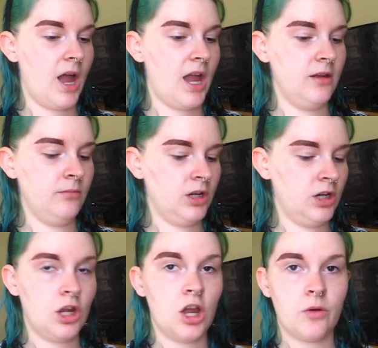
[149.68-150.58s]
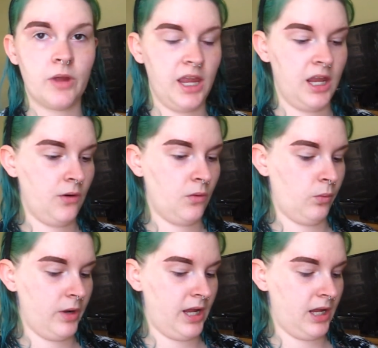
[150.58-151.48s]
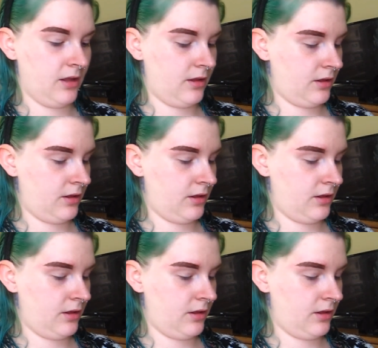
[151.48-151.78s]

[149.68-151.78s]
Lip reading: I am going to go in with